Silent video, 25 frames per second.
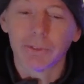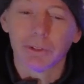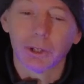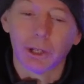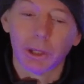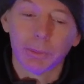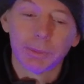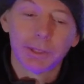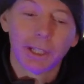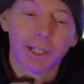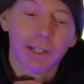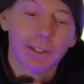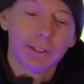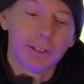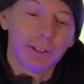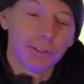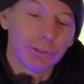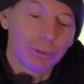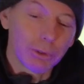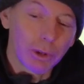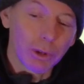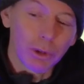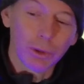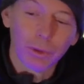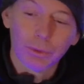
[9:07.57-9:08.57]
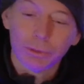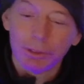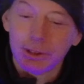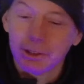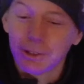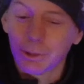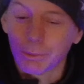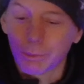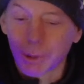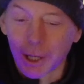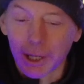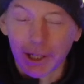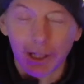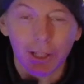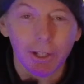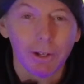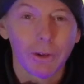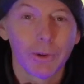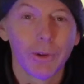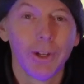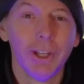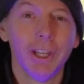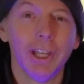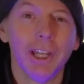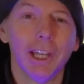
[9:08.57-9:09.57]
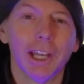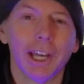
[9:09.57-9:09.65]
So I updated the drone, the radio,